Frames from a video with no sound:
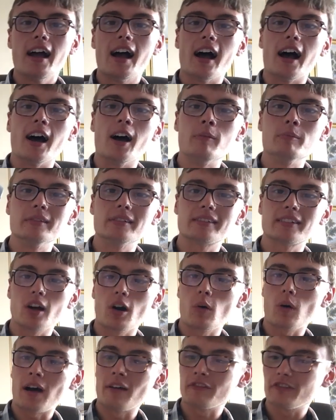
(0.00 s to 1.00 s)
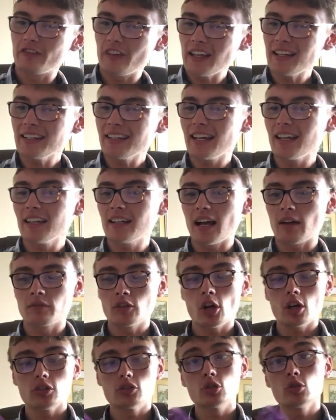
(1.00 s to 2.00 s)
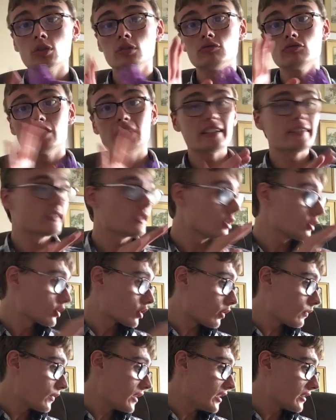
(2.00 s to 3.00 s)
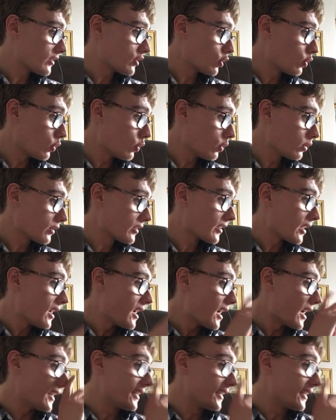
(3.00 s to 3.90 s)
Um, so I'm thinking, I've not done research on these tools.